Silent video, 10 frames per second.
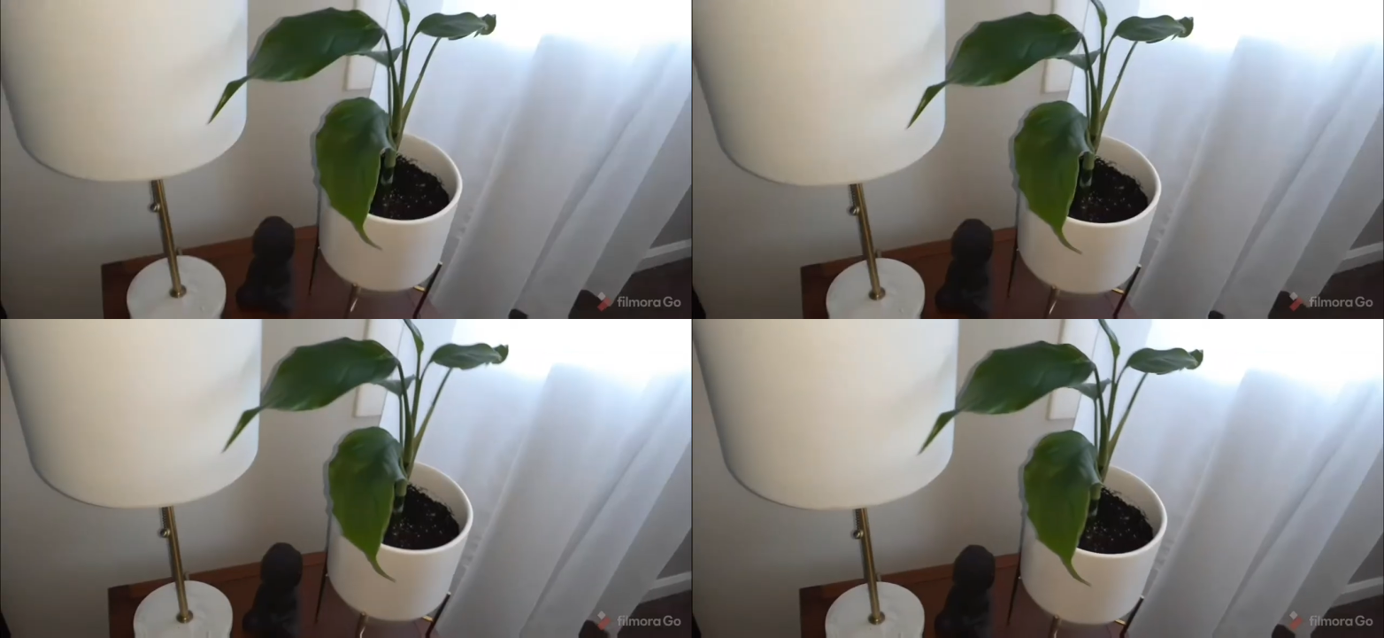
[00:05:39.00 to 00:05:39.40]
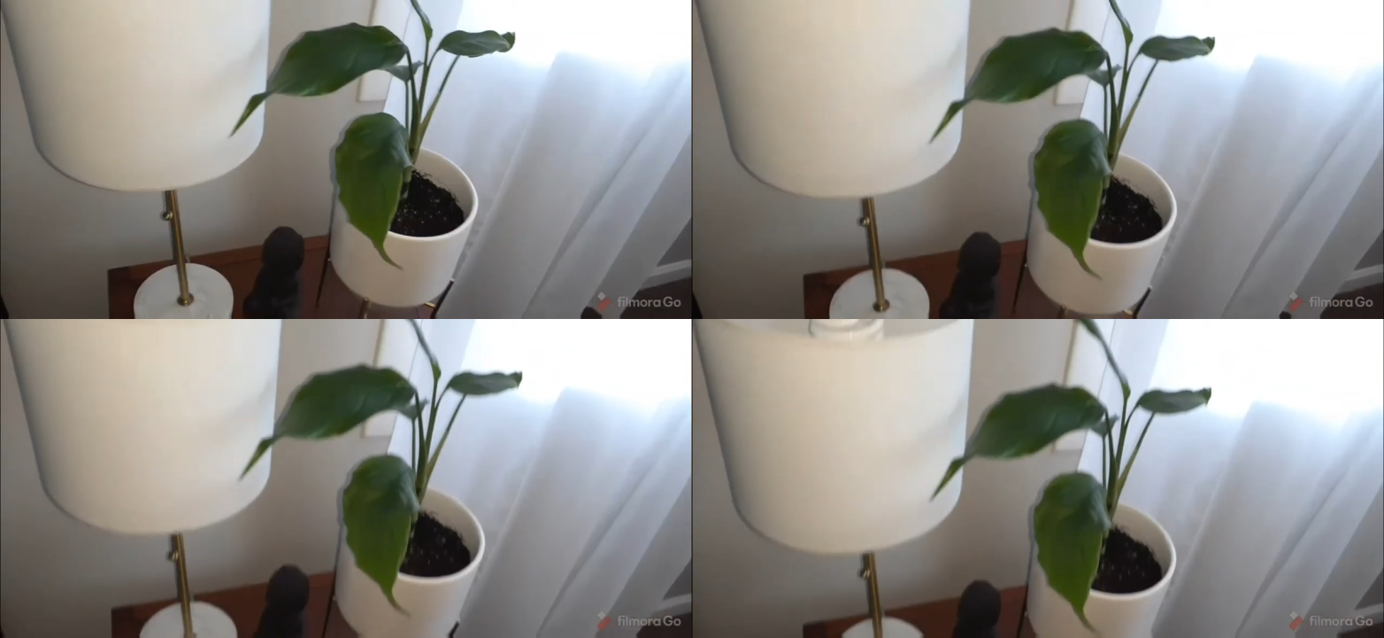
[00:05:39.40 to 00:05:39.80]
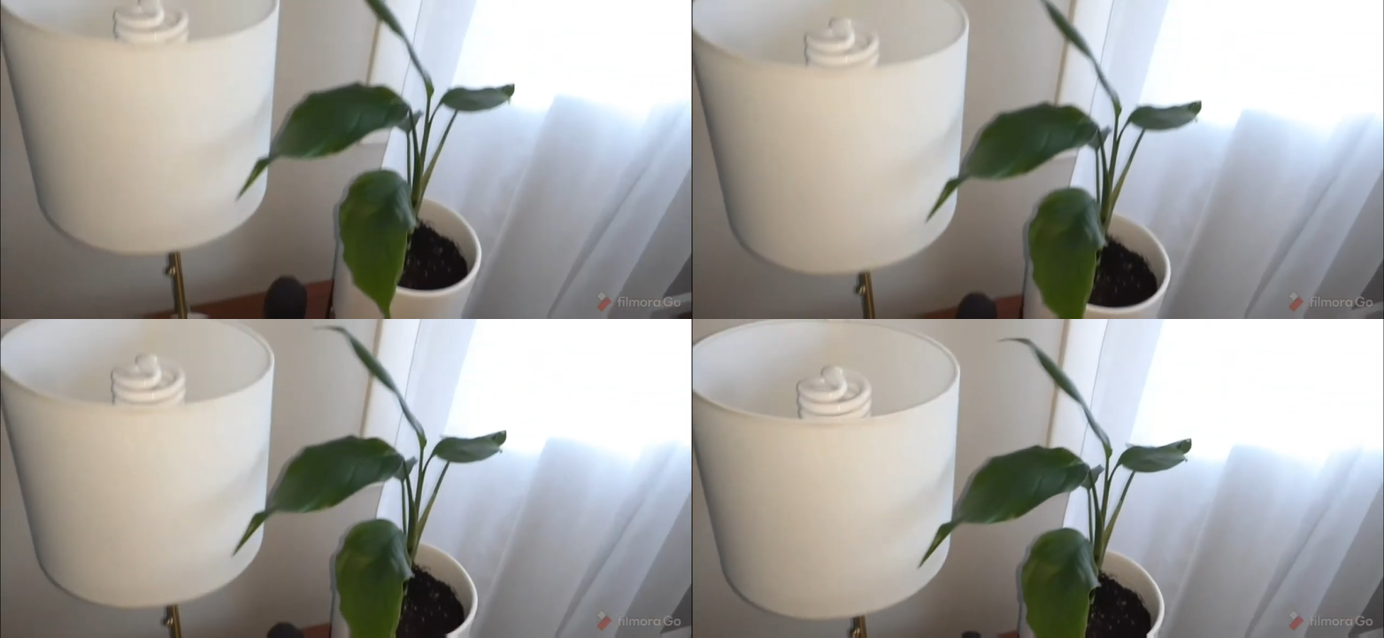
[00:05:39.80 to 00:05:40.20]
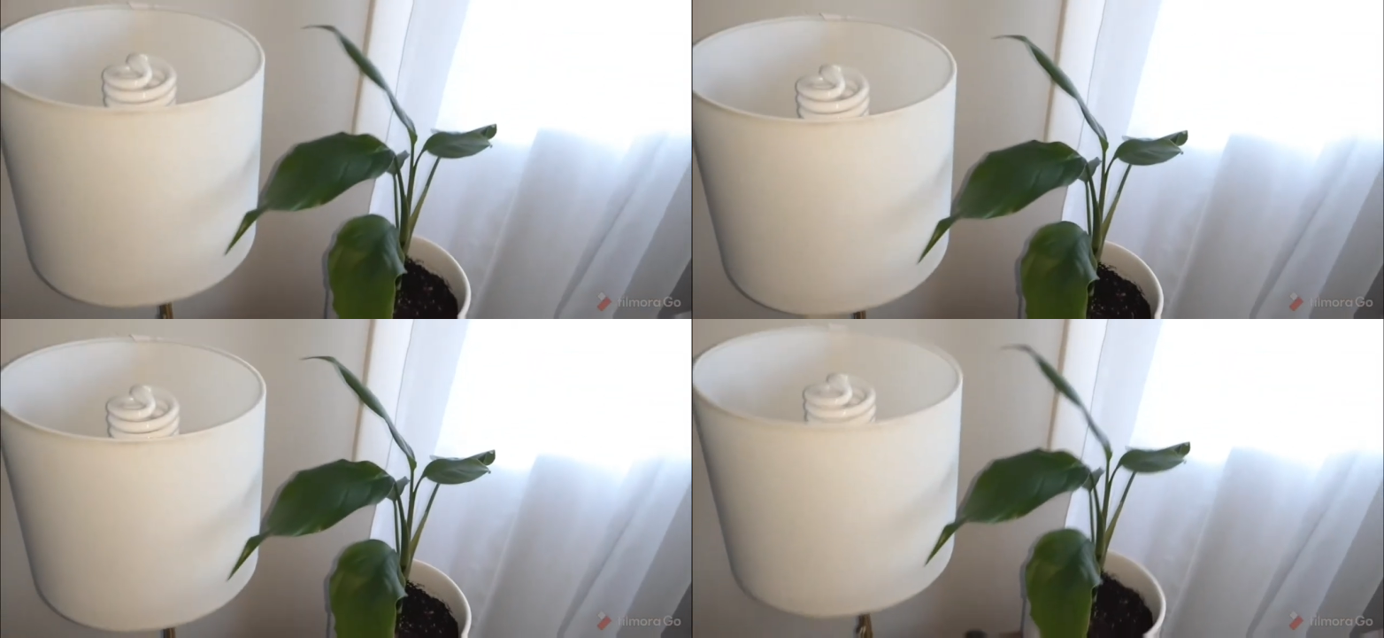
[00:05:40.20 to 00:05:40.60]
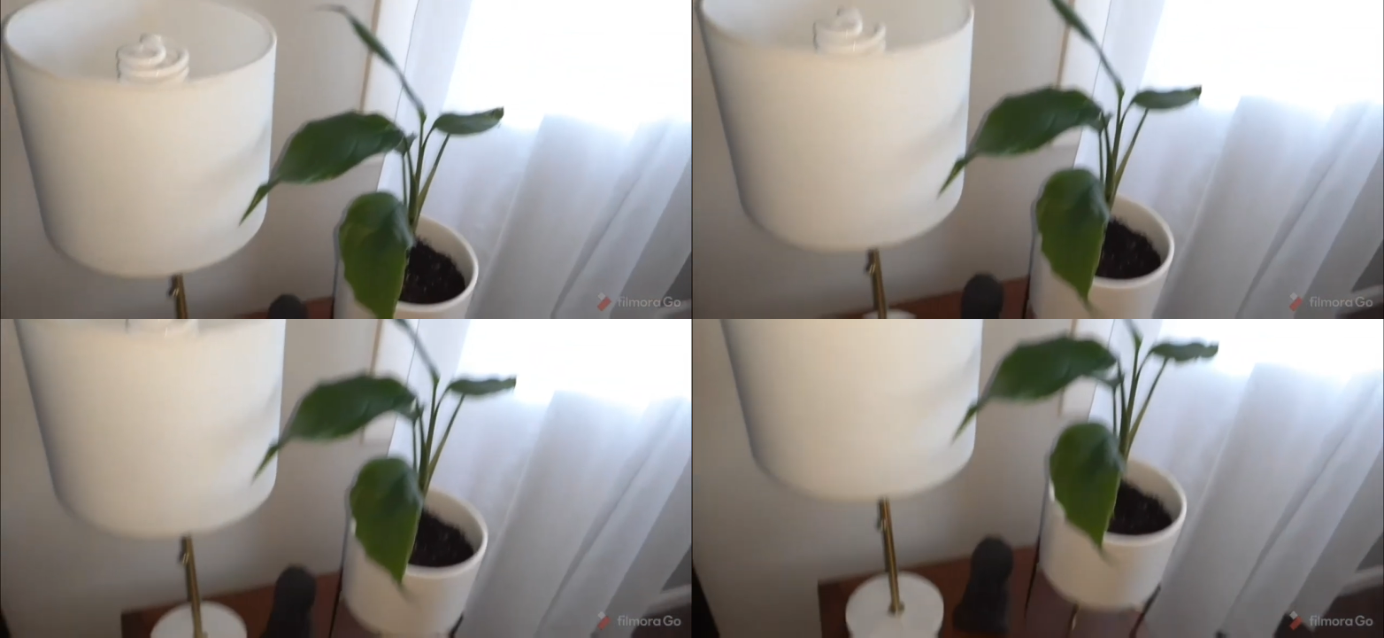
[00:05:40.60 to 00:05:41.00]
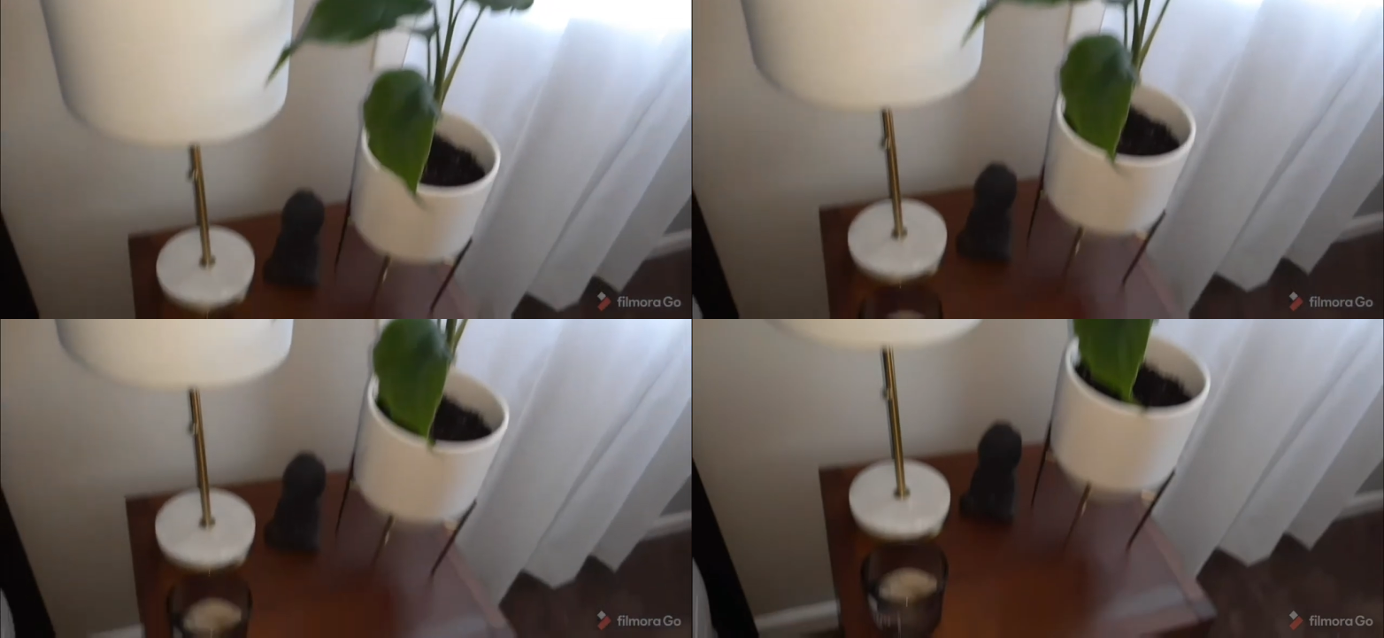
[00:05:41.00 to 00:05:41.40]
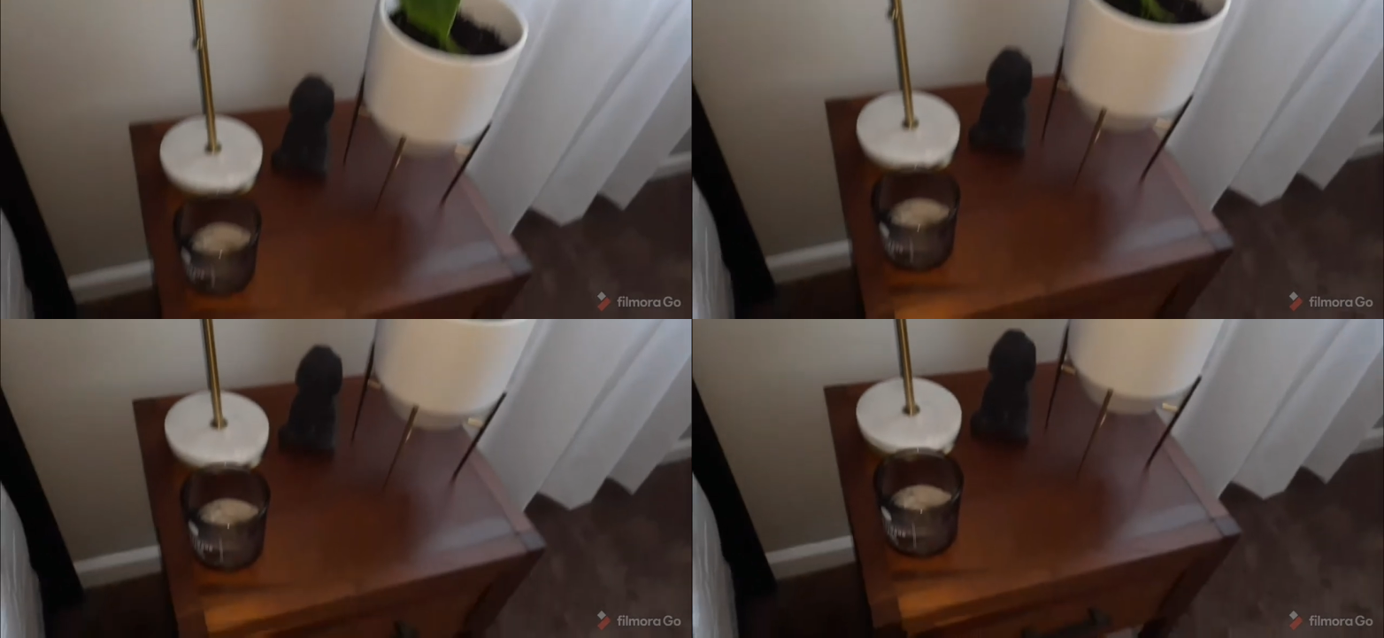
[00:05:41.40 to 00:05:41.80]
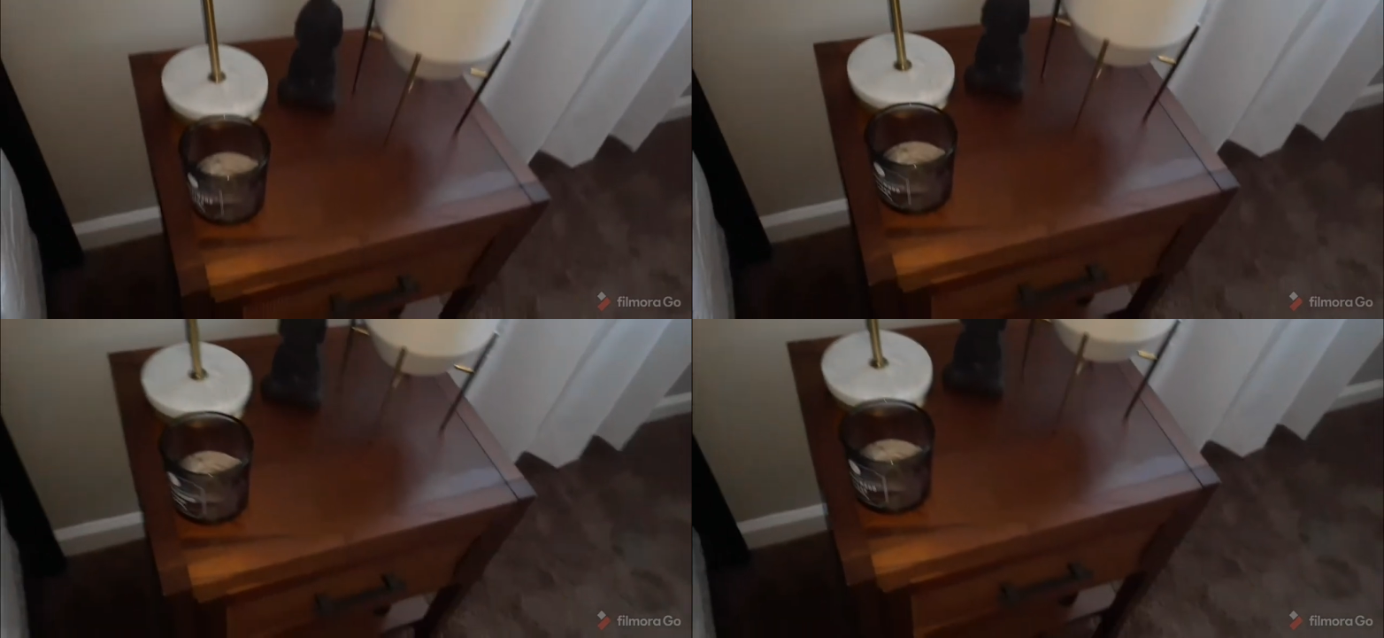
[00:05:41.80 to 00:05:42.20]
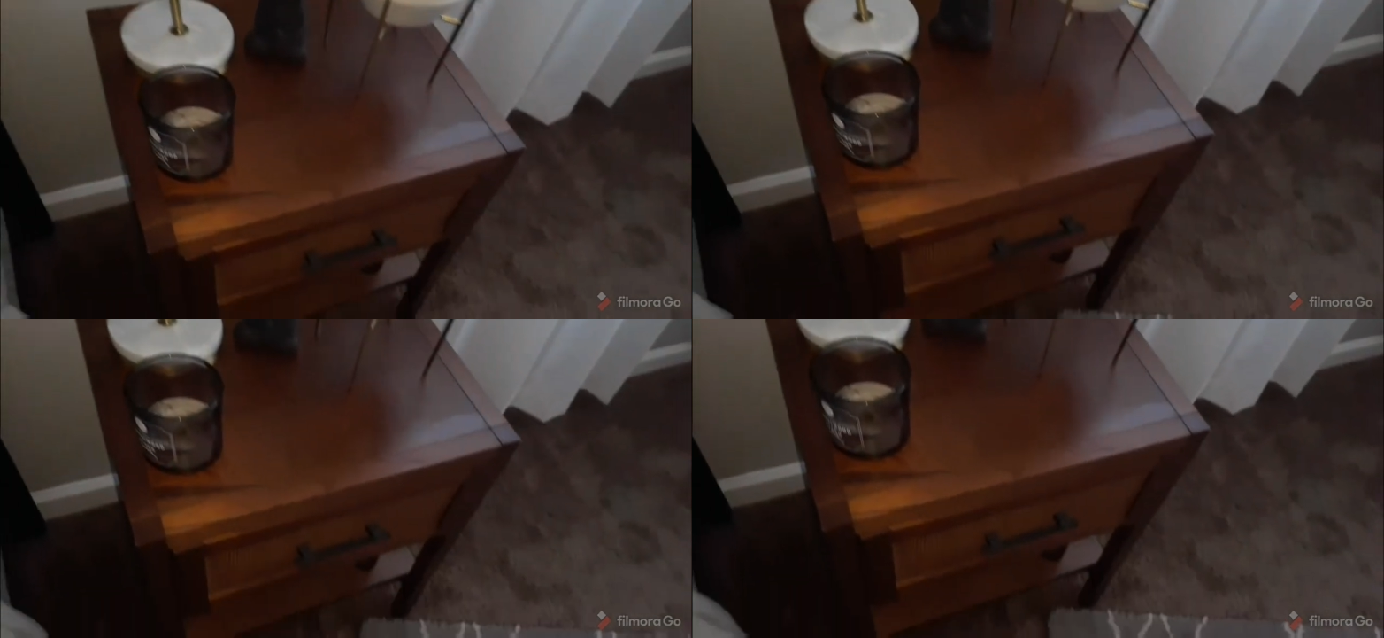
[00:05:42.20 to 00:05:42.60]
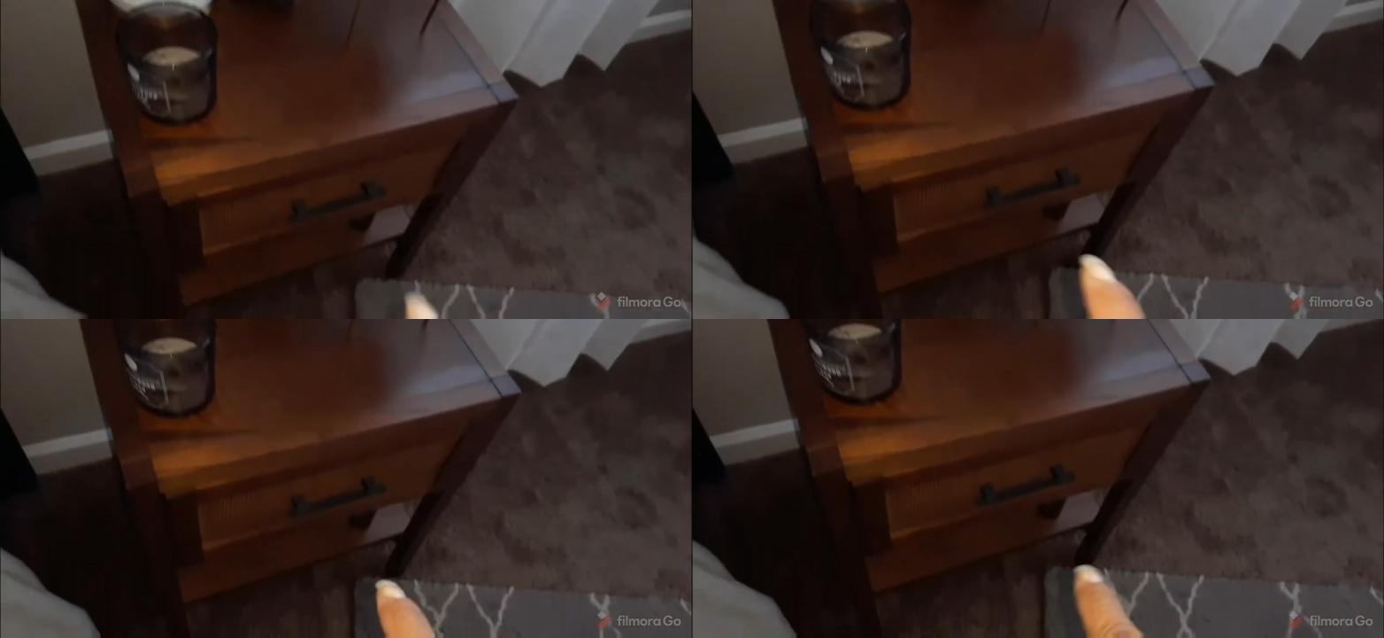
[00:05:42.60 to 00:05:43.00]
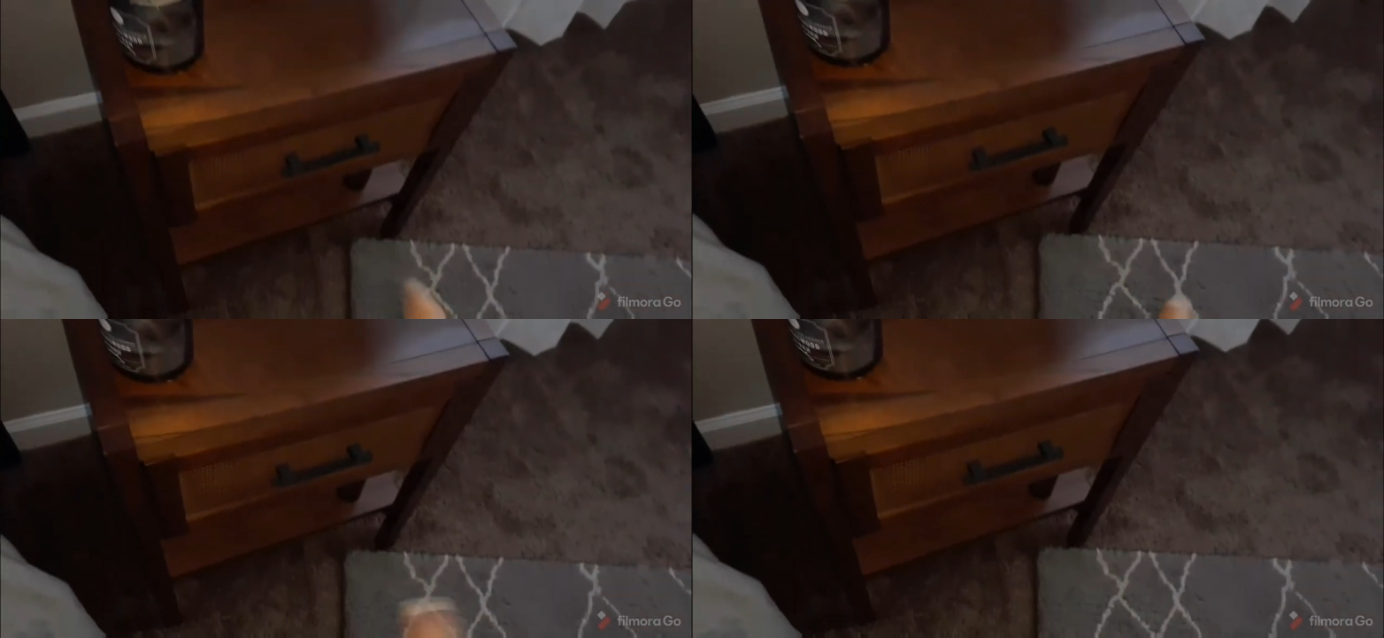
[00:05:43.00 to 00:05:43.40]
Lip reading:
[unreadable: no face in view]